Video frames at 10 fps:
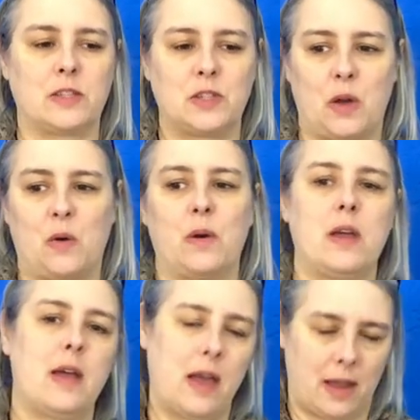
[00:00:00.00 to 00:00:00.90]
So
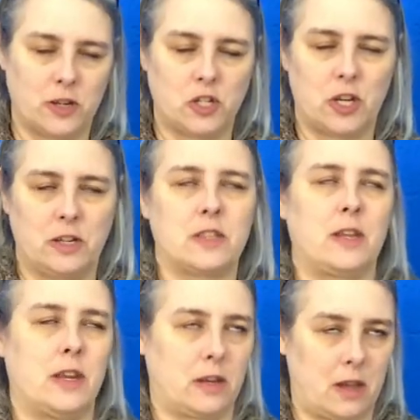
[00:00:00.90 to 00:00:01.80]
I had to change
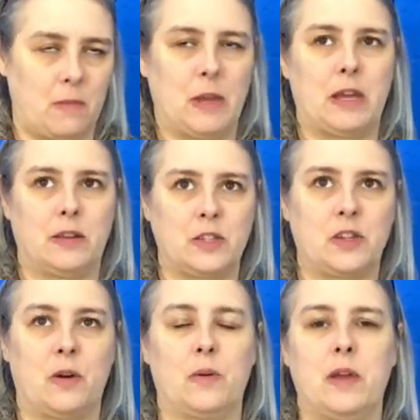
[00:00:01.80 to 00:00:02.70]
that he had come in.
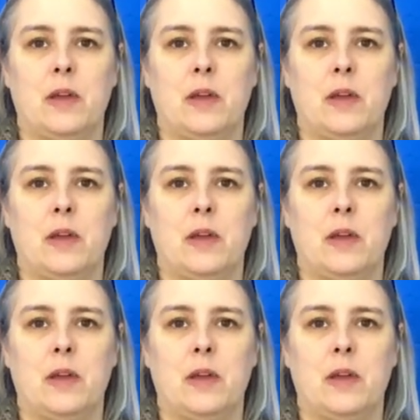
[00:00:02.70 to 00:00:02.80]
So,